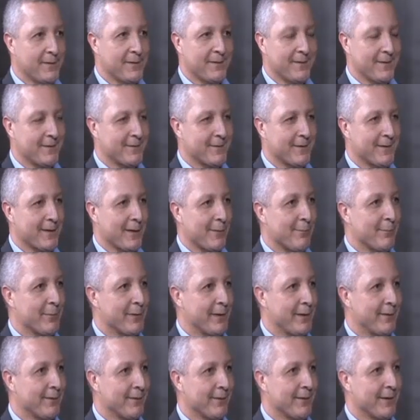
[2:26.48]
such a
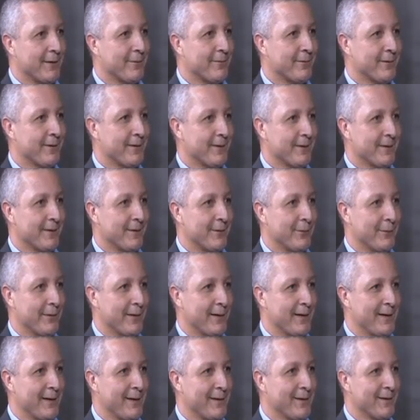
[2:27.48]
company in South Africa
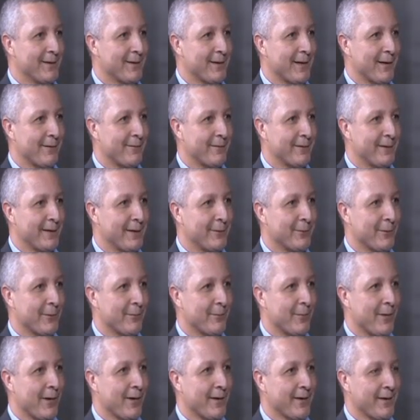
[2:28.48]
doing legal cover network
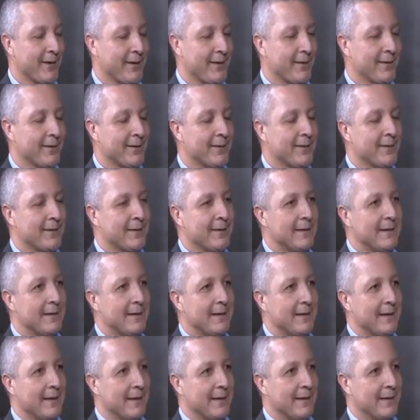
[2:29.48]
marketing,
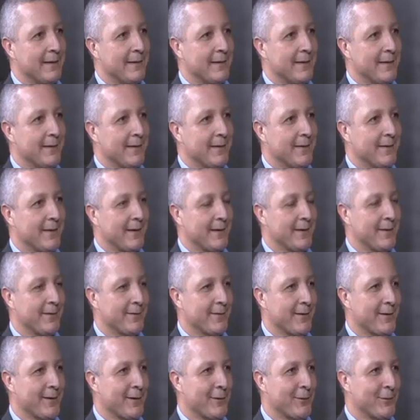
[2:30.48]
and I
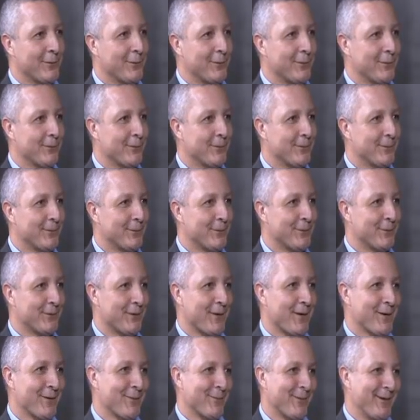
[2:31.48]
decided to
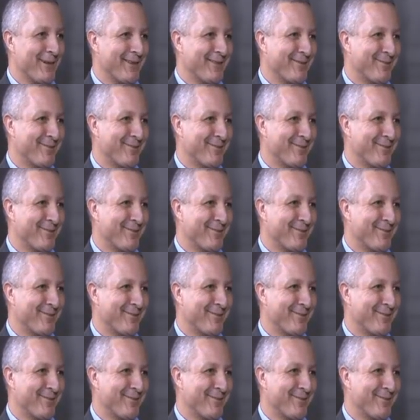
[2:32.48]
start one.